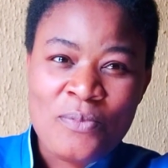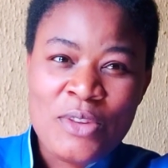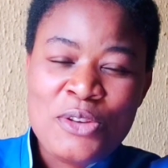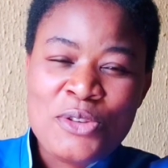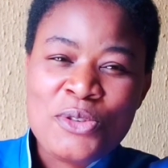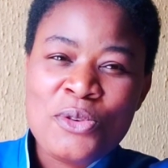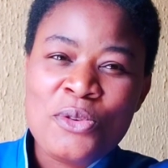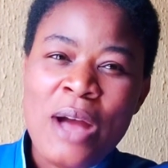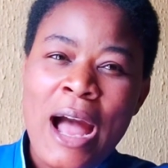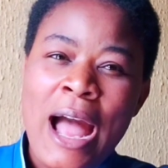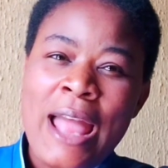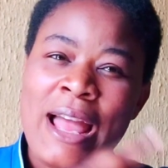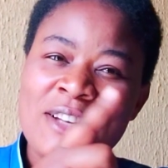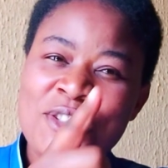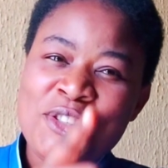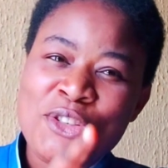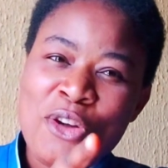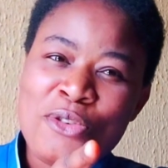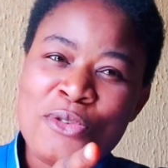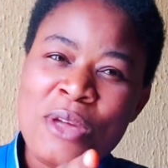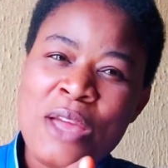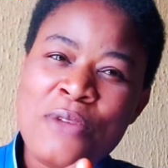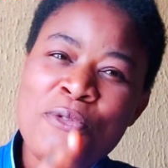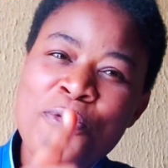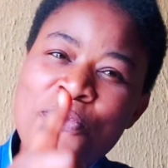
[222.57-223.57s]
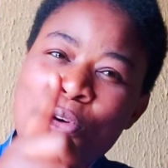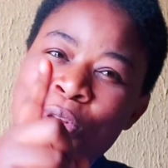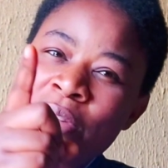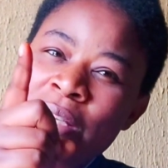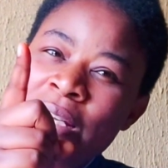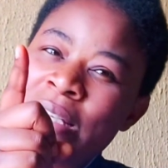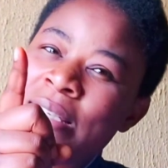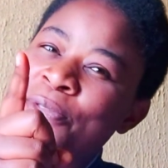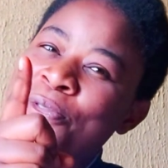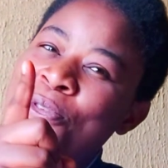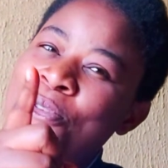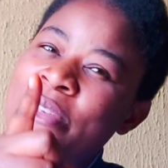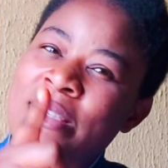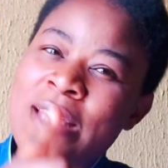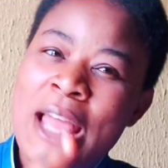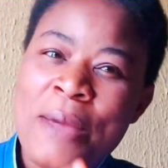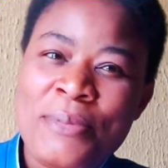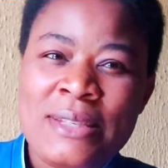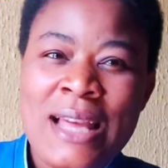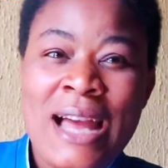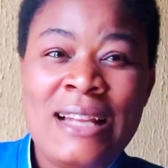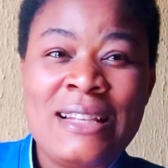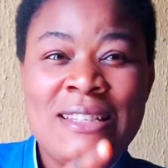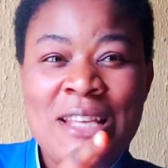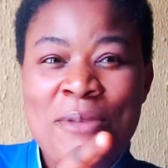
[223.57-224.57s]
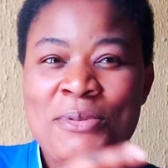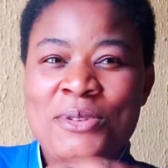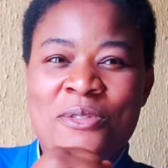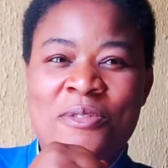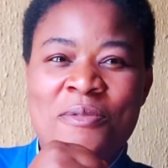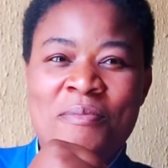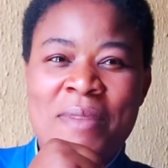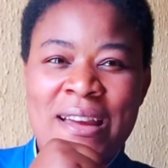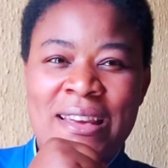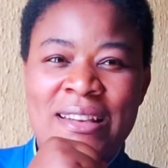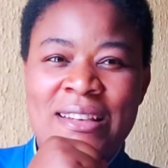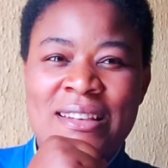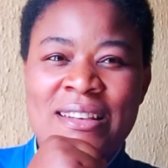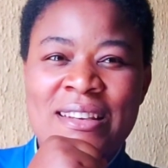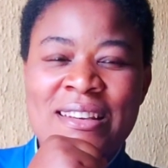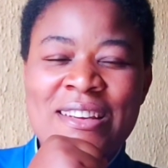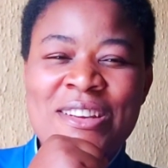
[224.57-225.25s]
So I assure you, if you follow these few steps and tips of mine,